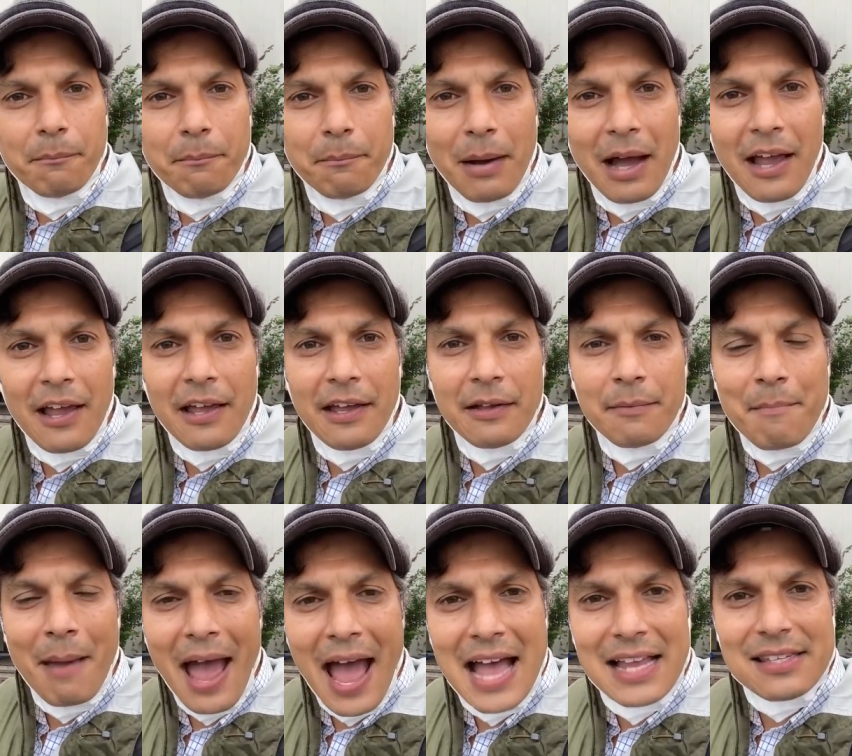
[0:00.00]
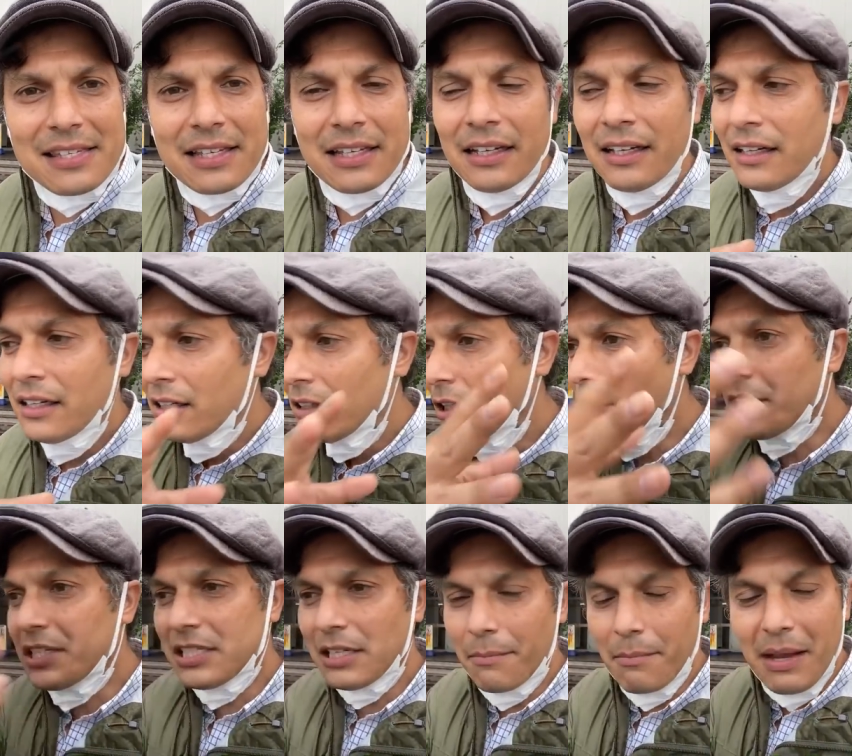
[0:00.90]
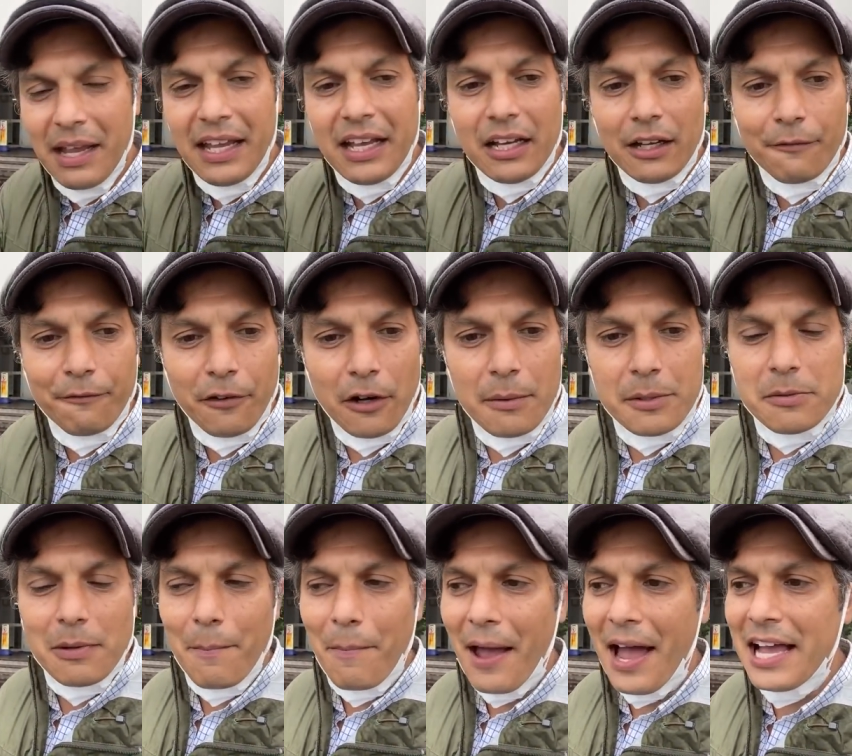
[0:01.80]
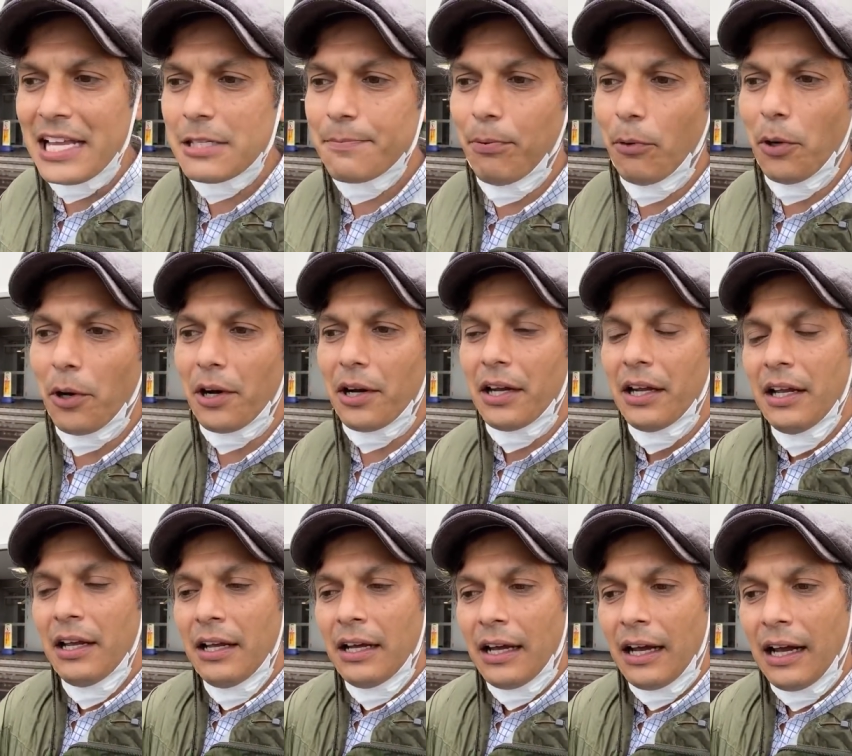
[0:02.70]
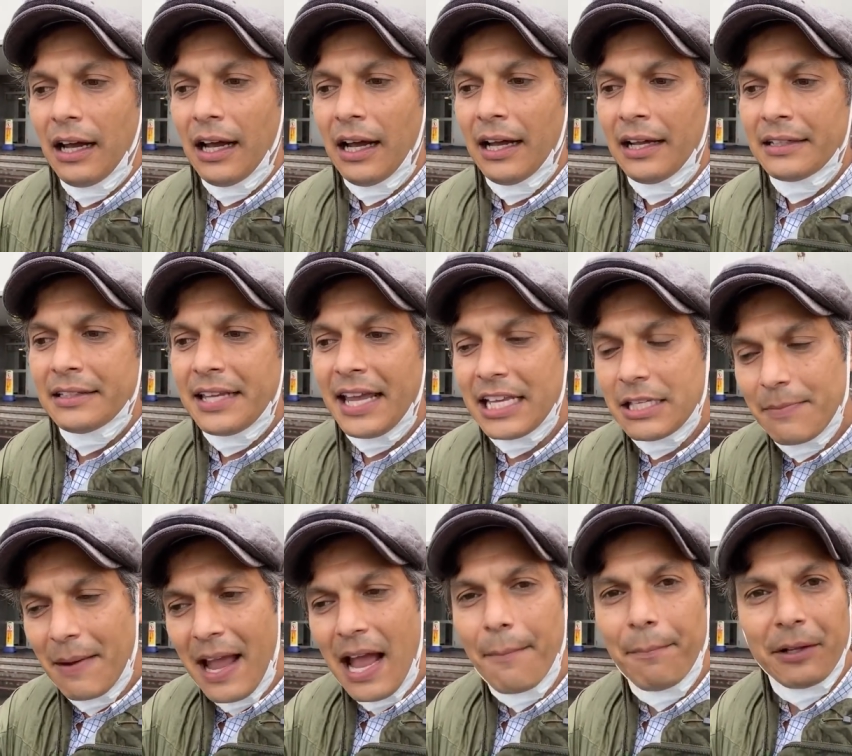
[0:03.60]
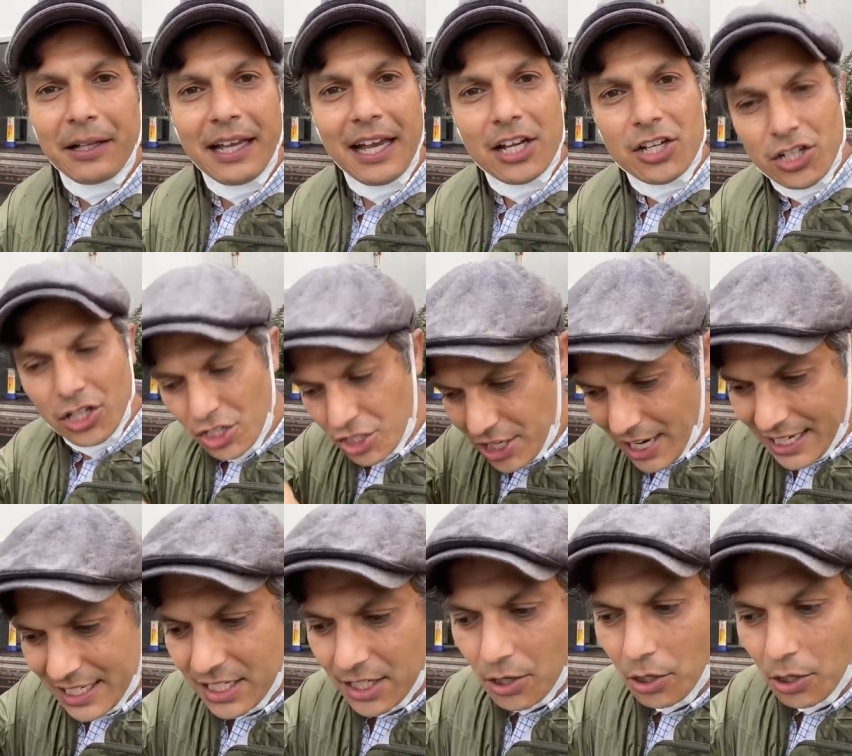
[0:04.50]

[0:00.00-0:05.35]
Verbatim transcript: my mask, looks at me, confirms my passport, takes my application, checks it